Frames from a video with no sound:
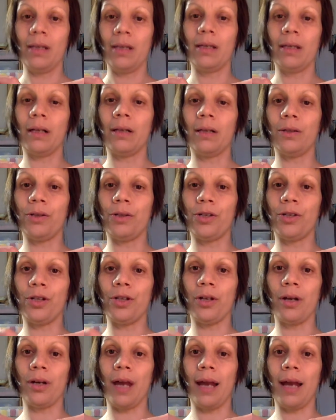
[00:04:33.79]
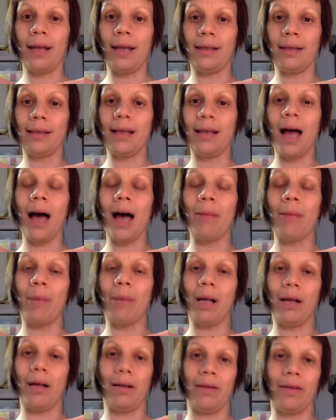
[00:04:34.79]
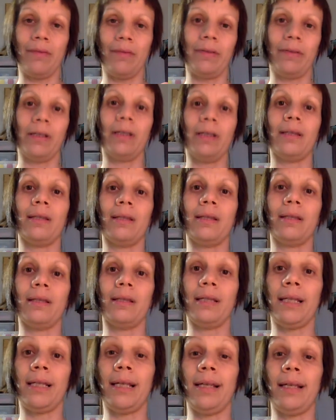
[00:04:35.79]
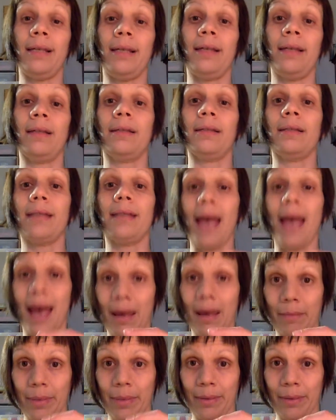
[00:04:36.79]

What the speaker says: the closure and the top of the tab.